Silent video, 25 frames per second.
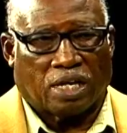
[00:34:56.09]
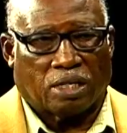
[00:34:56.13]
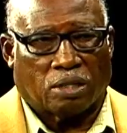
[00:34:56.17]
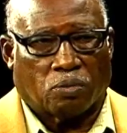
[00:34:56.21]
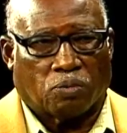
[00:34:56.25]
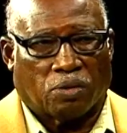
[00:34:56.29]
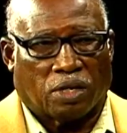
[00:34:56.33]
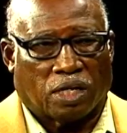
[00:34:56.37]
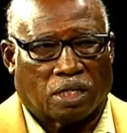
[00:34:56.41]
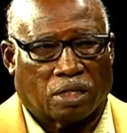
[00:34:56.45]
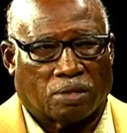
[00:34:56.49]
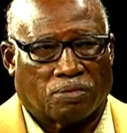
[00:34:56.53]
a
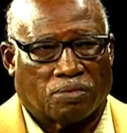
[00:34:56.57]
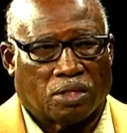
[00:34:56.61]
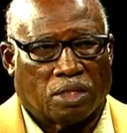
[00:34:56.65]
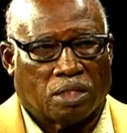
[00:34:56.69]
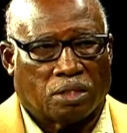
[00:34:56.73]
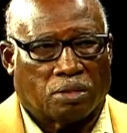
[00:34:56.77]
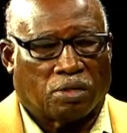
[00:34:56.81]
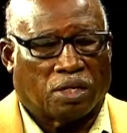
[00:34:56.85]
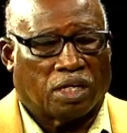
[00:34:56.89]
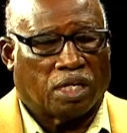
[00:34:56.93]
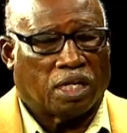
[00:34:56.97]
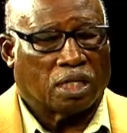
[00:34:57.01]
way
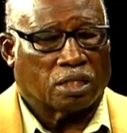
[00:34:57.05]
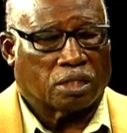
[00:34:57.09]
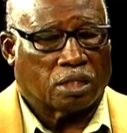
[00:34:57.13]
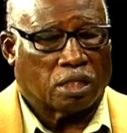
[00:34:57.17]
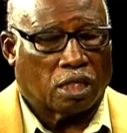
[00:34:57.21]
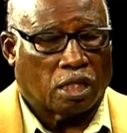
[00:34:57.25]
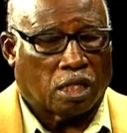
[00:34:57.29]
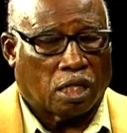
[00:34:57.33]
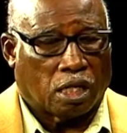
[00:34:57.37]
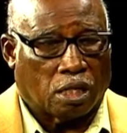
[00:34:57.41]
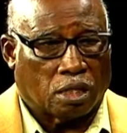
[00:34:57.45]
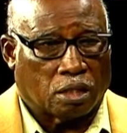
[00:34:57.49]
to adhere to the
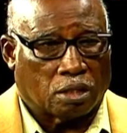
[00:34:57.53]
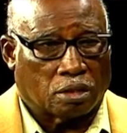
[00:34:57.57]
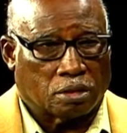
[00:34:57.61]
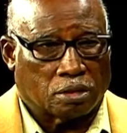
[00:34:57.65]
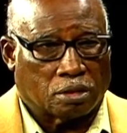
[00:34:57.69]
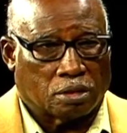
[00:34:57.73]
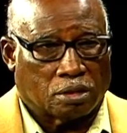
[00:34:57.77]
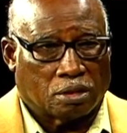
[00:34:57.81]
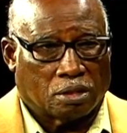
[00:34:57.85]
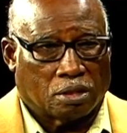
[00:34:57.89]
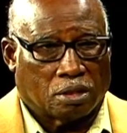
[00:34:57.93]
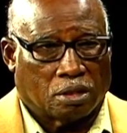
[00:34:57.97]
law.
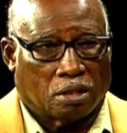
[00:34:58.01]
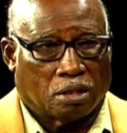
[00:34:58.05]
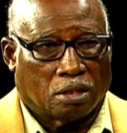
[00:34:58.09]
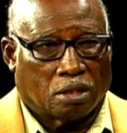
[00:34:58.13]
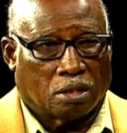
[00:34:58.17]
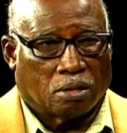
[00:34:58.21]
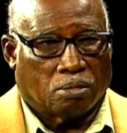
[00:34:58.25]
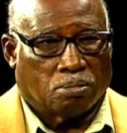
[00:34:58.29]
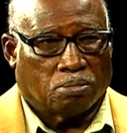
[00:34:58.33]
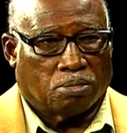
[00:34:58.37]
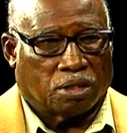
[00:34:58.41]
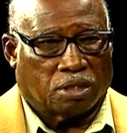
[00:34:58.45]

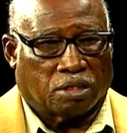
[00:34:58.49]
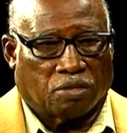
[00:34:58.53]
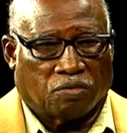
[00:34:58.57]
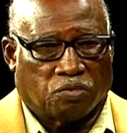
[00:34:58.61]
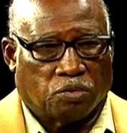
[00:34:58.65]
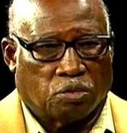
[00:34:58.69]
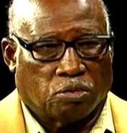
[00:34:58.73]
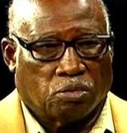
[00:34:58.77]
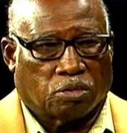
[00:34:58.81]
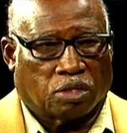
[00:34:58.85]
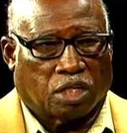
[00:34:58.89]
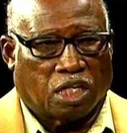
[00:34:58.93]
But if
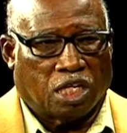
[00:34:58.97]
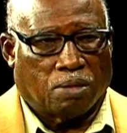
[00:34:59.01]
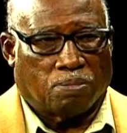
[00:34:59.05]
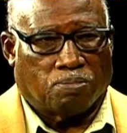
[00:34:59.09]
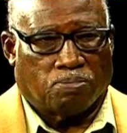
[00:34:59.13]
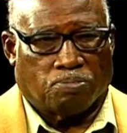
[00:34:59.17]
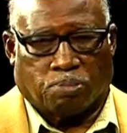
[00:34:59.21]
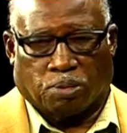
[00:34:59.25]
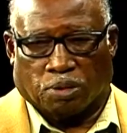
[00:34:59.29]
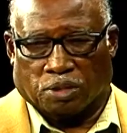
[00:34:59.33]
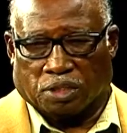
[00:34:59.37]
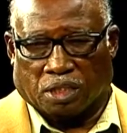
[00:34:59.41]
you keep
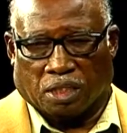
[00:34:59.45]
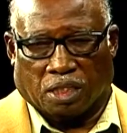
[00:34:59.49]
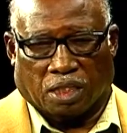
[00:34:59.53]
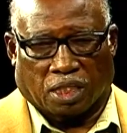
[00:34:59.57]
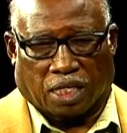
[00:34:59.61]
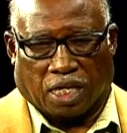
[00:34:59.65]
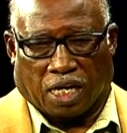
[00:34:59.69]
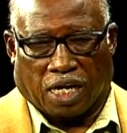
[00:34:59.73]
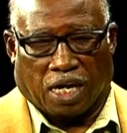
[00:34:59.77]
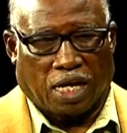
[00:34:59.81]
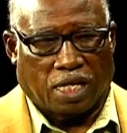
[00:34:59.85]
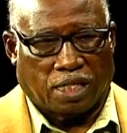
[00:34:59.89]
pushing the
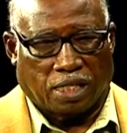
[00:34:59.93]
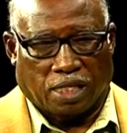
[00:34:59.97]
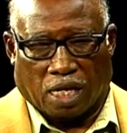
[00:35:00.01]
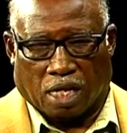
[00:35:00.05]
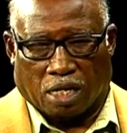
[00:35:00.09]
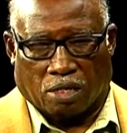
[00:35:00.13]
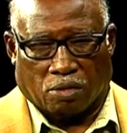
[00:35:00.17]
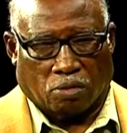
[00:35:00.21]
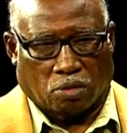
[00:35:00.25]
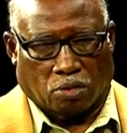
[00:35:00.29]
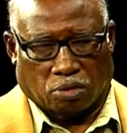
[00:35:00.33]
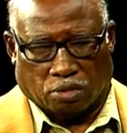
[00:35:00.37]
can down
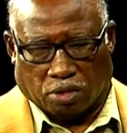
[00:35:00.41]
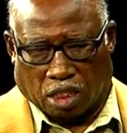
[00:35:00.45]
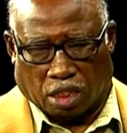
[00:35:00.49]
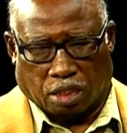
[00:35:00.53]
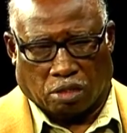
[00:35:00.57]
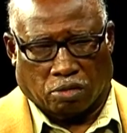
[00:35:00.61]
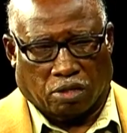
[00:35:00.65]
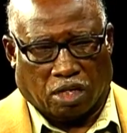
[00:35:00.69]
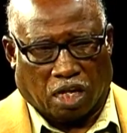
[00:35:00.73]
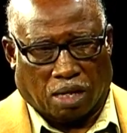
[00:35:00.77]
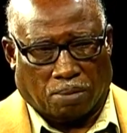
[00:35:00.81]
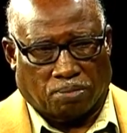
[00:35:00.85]
the road, nothing's
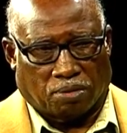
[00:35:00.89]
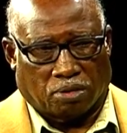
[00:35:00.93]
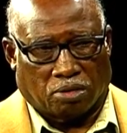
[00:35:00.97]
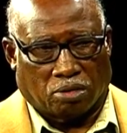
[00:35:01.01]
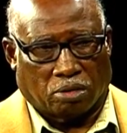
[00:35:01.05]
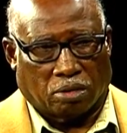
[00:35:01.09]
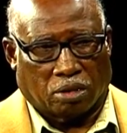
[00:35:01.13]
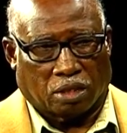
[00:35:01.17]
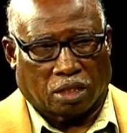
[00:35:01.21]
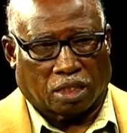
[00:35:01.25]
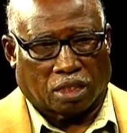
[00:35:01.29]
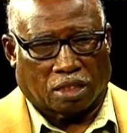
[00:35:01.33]
going to happen. You
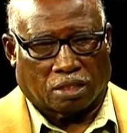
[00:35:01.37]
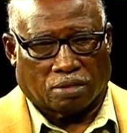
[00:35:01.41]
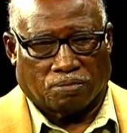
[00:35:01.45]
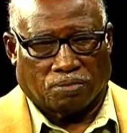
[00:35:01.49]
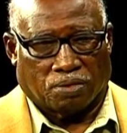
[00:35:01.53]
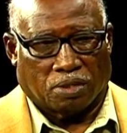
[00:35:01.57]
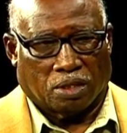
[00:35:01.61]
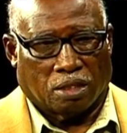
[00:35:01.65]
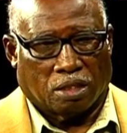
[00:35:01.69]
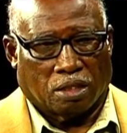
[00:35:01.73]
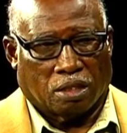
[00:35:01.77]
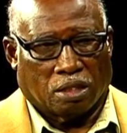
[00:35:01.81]
look at,
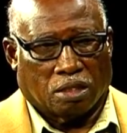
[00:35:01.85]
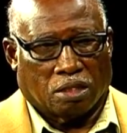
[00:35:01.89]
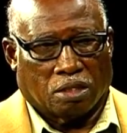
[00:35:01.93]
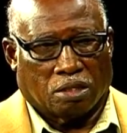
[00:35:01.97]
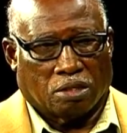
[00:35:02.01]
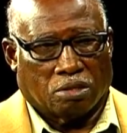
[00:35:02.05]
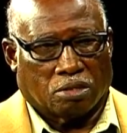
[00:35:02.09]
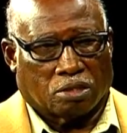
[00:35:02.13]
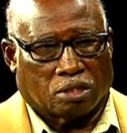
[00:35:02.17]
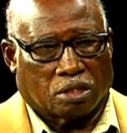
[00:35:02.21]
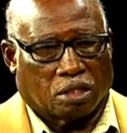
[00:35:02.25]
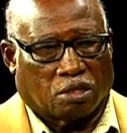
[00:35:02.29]

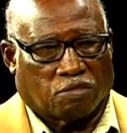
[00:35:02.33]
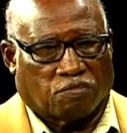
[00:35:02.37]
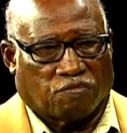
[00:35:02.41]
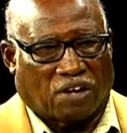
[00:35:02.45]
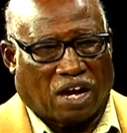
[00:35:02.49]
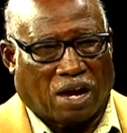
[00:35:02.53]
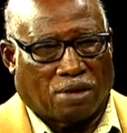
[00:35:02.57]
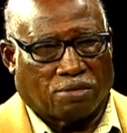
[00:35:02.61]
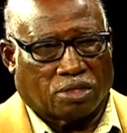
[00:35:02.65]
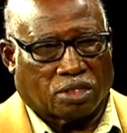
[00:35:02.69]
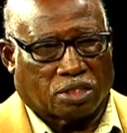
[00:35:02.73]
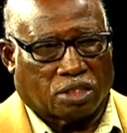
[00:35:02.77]
you see 5
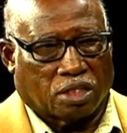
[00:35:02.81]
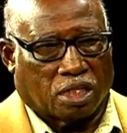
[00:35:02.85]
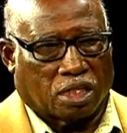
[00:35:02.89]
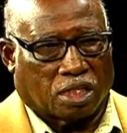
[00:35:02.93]
of the city